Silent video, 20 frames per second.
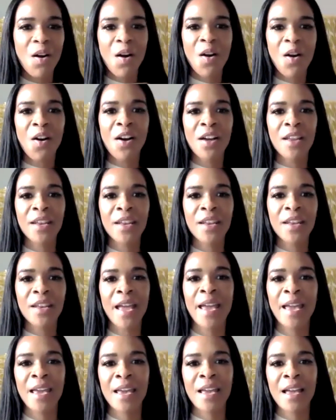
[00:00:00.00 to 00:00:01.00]
on
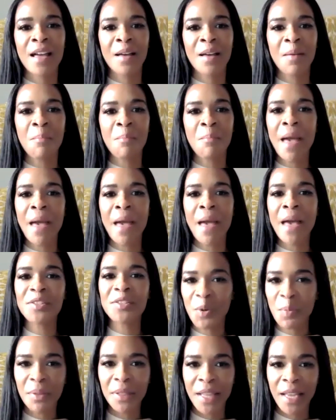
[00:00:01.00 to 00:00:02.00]
a
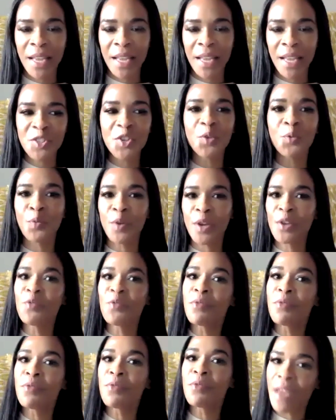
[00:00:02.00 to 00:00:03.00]
master plan to
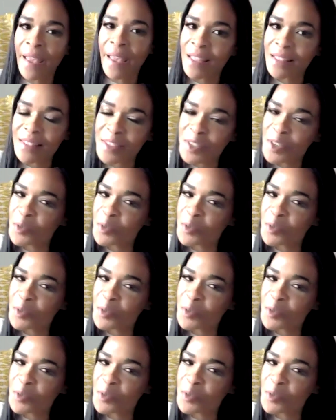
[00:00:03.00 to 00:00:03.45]
reunite.